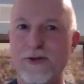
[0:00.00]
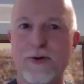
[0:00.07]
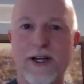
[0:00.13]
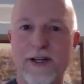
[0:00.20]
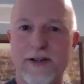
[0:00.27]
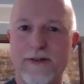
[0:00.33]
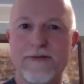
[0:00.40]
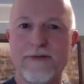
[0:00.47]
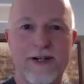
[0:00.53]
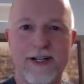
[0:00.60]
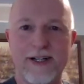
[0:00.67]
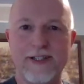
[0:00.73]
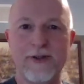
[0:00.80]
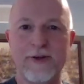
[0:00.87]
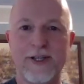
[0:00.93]
has a way of
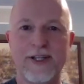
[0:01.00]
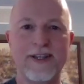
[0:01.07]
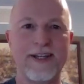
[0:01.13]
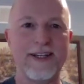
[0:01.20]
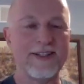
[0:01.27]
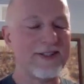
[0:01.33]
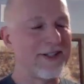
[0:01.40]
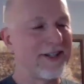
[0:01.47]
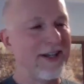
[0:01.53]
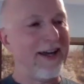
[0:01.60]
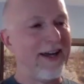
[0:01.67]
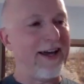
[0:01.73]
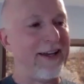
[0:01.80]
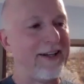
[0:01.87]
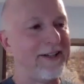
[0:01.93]
doing things.
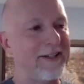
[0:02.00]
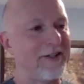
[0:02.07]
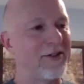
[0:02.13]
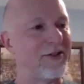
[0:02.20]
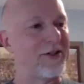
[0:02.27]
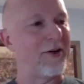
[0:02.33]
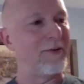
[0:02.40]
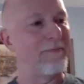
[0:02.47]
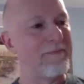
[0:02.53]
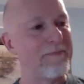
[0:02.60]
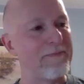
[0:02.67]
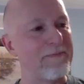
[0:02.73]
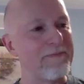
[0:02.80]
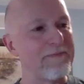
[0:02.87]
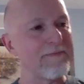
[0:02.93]
And so
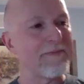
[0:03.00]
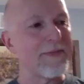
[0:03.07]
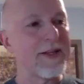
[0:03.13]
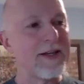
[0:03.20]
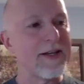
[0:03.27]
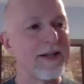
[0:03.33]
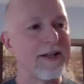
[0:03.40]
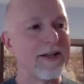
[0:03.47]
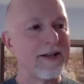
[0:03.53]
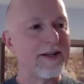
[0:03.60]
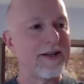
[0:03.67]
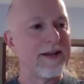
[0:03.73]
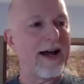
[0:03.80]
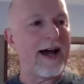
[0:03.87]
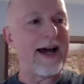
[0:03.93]

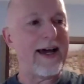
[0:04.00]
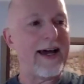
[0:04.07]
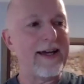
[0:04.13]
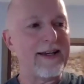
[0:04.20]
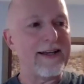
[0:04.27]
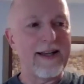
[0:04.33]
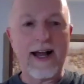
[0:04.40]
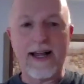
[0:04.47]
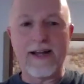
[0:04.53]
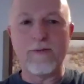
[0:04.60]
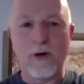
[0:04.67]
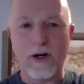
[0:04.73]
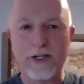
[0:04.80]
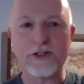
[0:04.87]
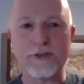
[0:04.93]
I
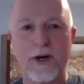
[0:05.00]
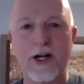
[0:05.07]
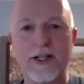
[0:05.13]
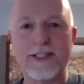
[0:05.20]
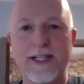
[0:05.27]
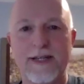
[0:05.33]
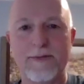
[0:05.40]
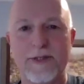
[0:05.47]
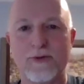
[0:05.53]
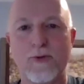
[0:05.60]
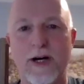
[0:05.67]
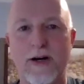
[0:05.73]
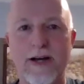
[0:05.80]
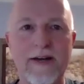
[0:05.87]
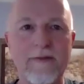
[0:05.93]
run a small team as
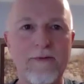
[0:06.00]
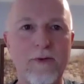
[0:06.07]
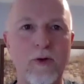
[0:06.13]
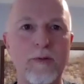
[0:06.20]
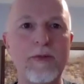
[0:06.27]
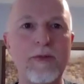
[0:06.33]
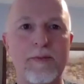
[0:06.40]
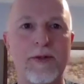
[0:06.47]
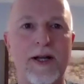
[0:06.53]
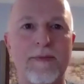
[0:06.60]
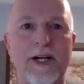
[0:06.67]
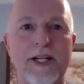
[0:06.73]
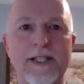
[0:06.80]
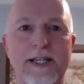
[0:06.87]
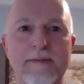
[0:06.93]
well. I have 4 people on
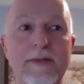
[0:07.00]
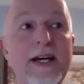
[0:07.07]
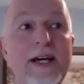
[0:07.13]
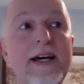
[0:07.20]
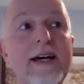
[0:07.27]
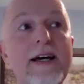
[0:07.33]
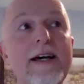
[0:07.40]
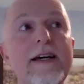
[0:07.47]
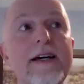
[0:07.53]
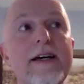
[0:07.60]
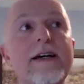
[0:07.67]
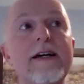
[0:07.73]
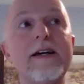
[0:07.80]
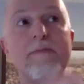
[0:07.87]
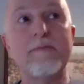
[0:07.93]
my team.
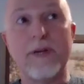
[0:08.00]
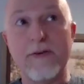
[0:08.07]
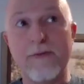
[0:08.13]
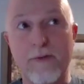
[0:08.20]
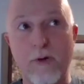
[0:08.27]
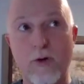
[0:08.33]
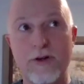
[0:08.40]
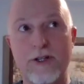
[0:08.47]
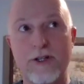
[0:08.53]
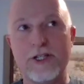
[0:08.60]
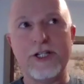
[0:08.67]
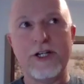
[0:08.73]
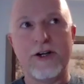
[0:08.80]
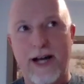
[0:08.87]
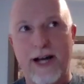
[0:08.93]
Before
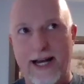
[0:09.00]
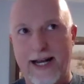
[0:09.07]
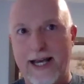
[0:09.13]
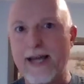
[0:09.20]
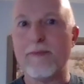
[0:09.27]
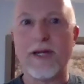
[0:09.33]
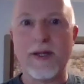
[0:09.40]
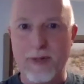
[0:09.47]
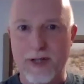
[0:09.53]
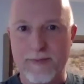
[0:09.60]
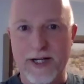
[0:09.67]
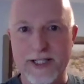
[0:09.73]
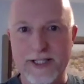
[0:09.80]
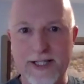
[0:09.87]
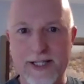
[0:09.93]
this year, I had 8 people on
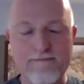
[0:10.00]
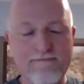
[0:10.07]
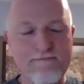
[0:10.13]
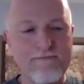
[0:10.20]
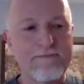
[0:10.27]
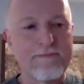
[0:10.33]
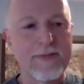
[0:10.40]
my team,